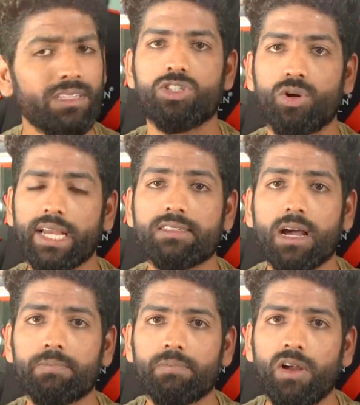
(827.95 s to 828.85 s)
So next
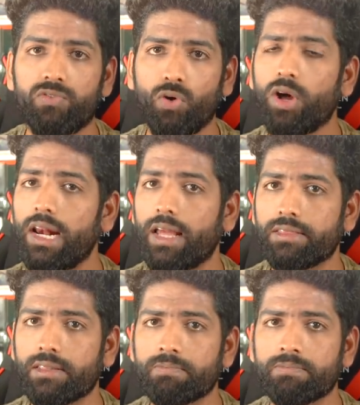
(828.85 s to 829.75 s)
up, focal
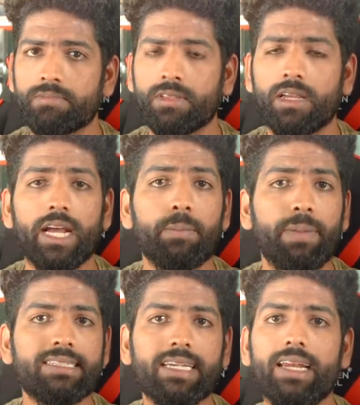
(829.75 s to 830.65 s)
length. It
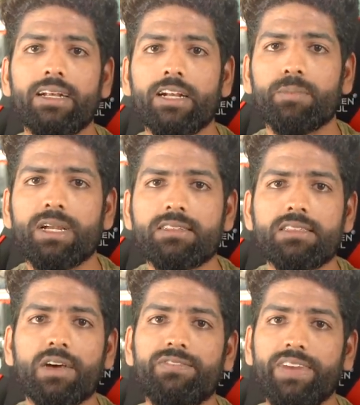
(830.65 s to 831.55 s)
basically
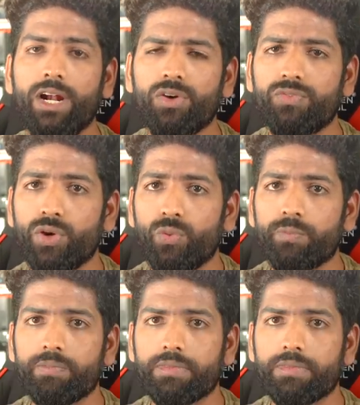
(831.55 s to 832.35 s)
determines the field of view.